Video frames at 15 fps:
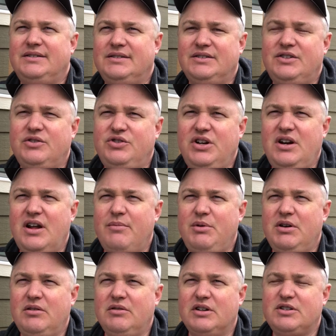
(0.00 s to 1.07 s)
So
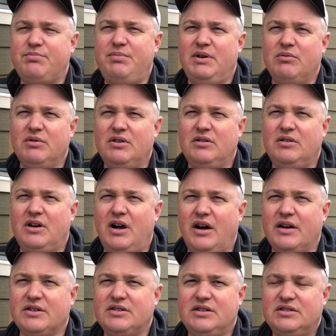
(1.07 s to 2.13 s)
GW, let's be real
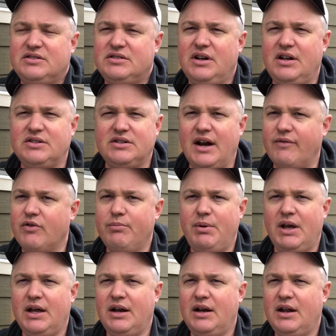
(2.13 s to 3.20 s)
honest, is never
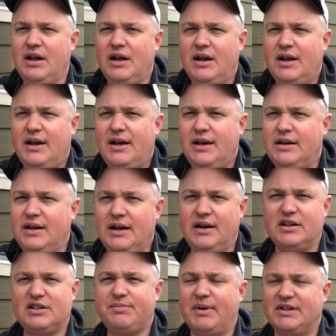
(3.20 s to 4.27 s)
been an
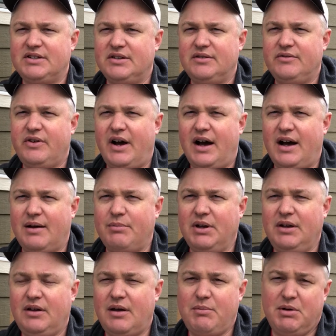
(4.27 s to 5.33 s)
inexpensive
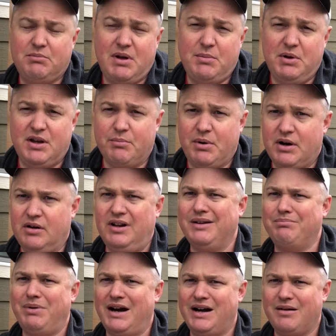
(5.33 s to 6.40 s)
hobby. I mean, maybe compared to
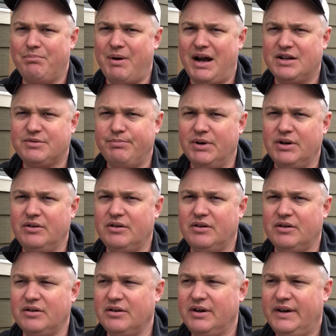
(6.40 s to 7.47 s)
like buying a bass boat
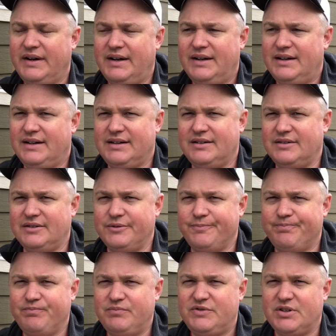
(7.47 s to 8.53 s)
or, I don't know,
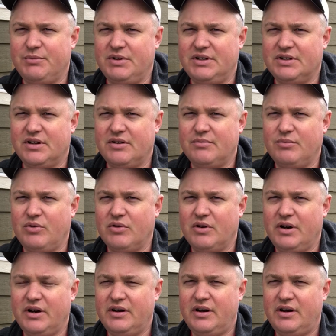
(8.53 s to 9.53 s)
some of these other more